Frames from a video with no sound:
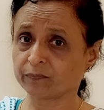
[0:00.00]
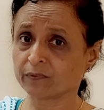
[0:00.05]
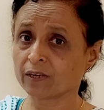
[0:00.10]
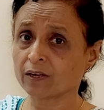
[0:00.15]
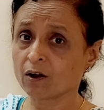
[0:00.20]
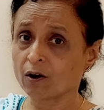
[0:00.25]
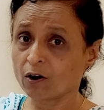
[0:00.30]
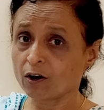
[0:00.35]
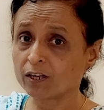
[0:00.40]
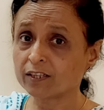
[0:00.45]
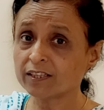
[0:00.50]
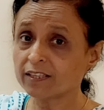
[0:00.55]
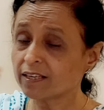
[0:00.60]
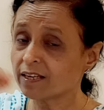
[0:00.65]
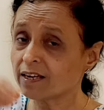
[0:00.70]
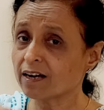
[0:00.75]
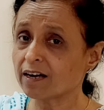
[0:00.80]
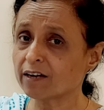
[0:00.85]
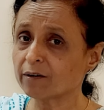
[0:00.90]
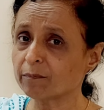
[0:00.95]
On the
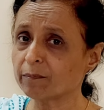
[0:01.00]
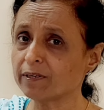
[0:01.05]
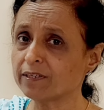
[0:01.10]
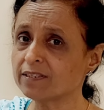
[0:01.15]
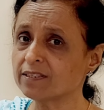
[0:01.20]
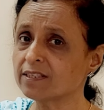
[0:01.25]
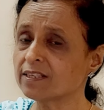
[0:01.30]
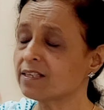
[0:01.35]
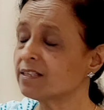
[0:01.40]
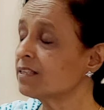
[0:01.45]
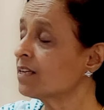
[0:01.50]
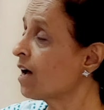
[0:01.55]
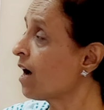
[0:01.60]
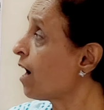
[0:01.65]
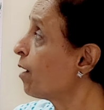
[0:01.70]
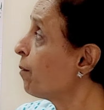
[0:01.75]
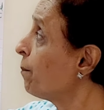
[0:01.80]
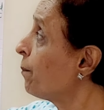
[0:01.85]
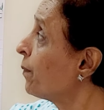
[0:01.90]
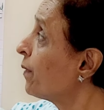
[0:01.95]
RBCs are
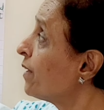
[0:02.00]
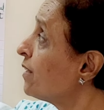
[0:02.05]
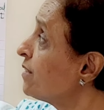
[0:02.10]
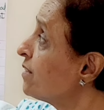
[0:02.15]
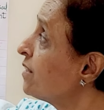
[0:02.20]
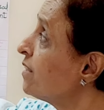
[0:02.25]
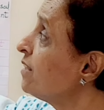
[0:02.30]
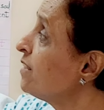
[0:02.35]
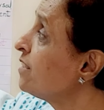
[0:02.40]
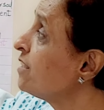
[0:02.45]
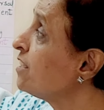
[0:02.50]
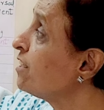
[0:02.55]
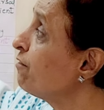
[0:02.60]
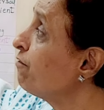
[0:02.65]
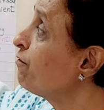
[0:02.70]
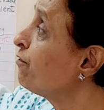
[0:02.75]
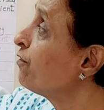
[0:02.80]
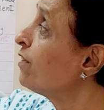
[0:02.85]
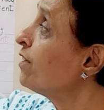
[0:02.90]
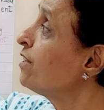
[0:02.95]
present
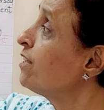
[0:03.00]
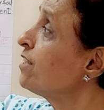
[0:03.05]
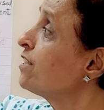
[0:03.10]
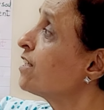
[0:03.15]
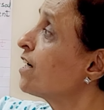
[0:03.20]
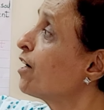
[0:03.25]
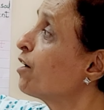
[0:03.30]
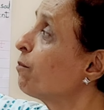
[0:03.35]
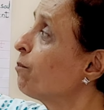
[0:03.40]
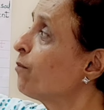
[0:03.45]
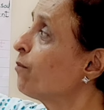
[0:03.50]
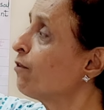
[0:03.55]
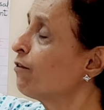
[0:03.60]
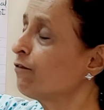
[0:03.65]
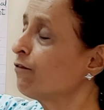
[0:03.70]
different type of